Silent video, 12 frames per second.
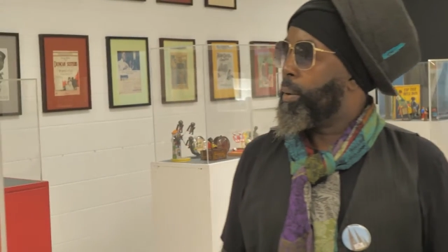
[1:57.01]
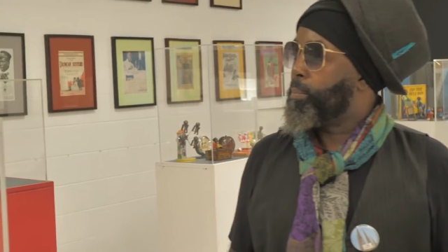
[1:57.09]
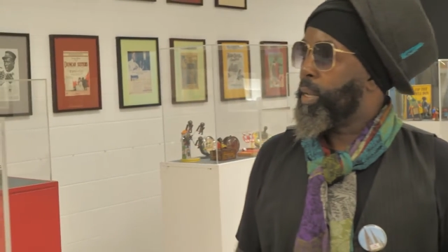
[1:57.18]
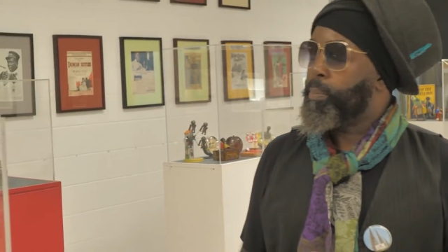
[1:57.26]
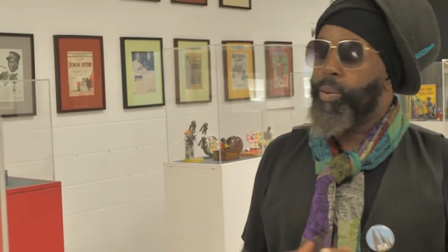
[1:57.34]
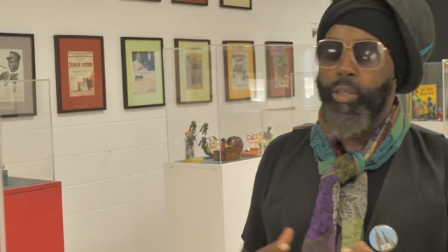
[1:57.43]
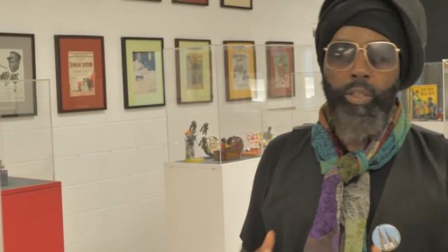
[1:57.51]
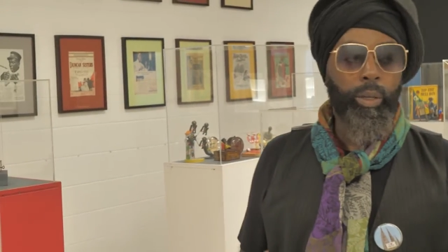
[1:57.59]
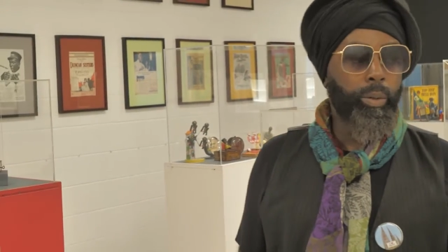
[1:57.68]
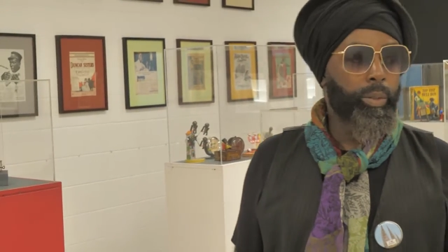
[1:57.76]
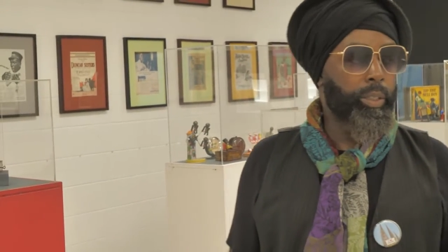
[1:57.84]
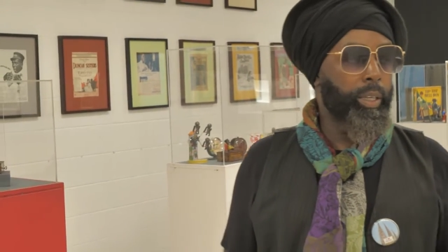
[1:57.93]
be
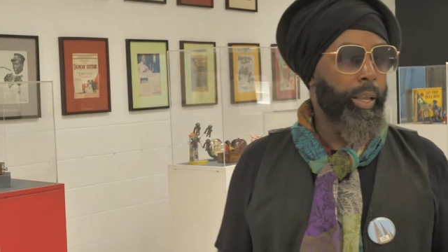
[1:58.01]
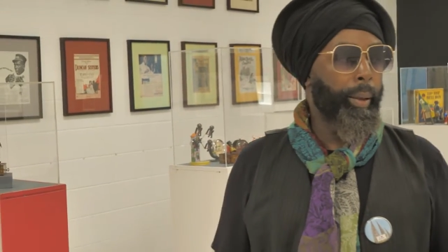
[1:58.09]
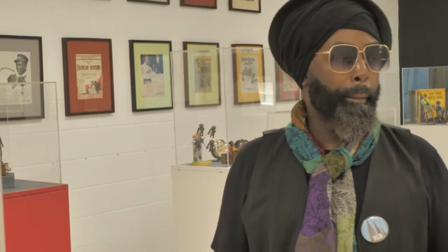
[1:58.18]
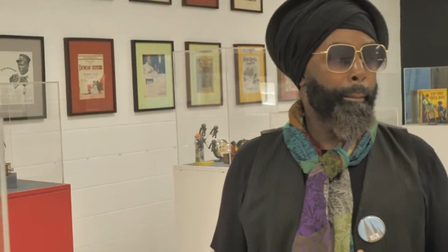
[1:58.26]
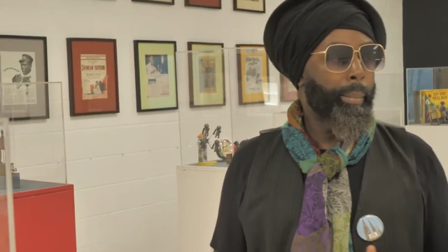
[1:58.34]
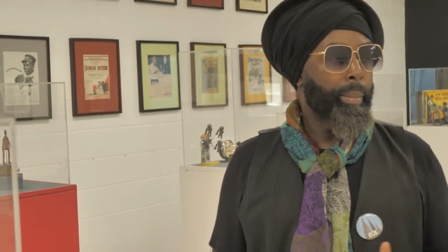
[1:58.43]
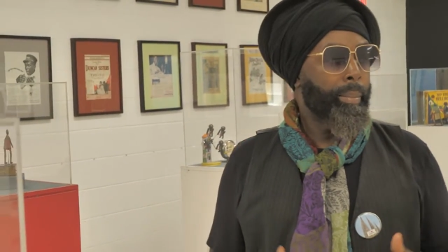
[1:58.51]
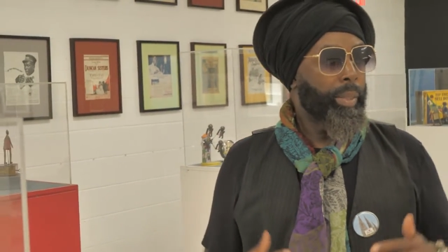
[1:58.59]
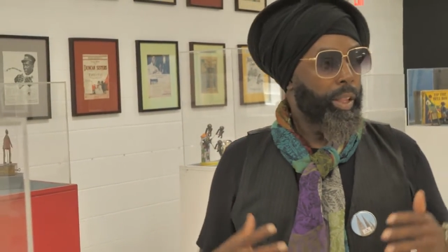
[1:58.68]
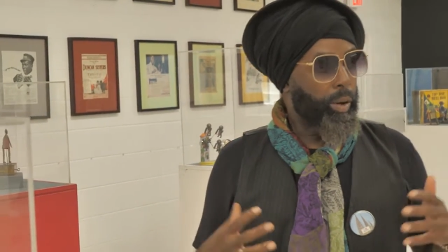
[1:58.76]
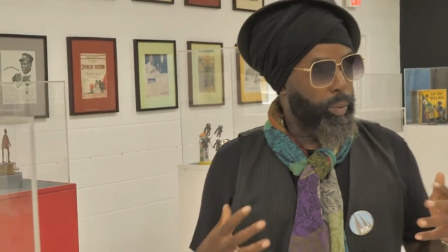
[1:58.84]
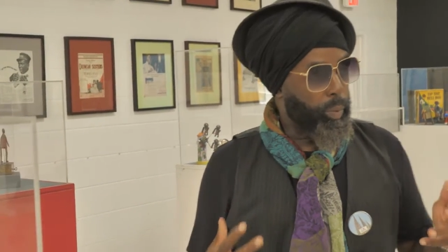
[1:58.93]
producing
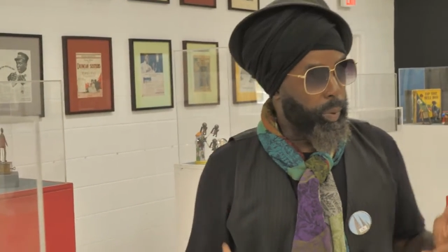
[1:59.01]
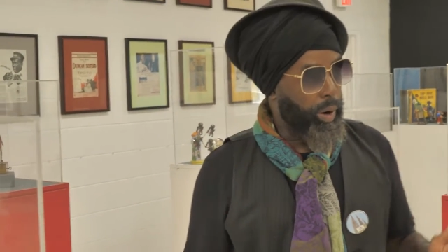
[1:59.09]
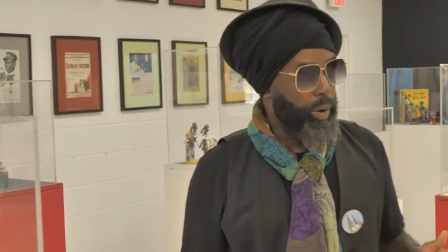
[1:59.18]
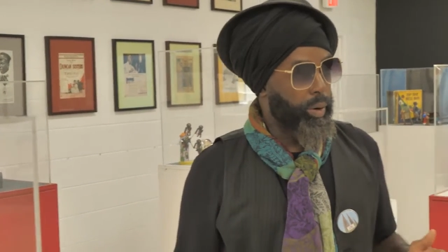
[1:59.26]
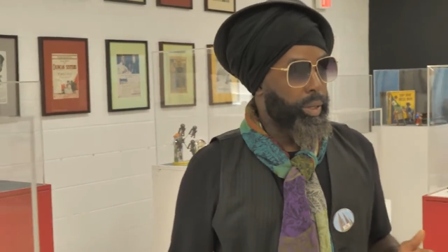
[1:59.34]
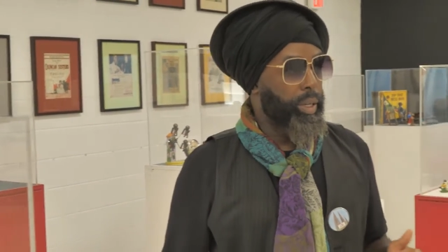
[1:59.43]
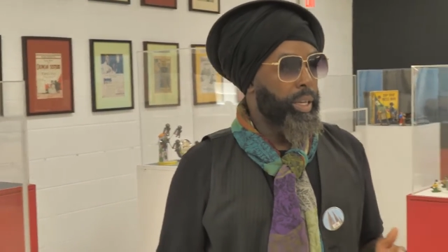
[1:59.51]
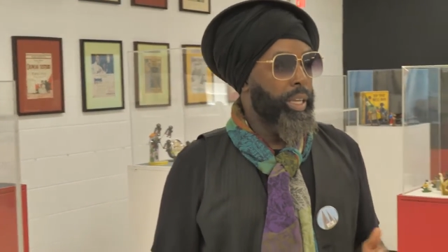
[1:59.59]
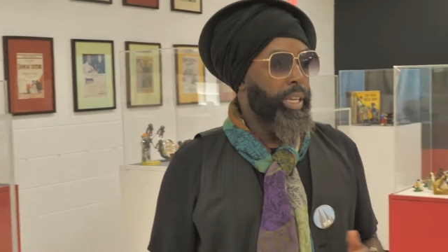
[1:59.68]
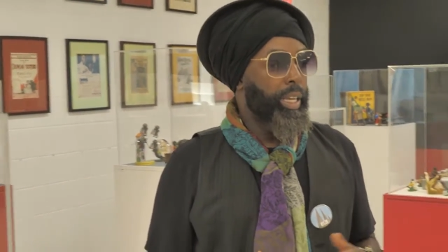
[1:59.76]
work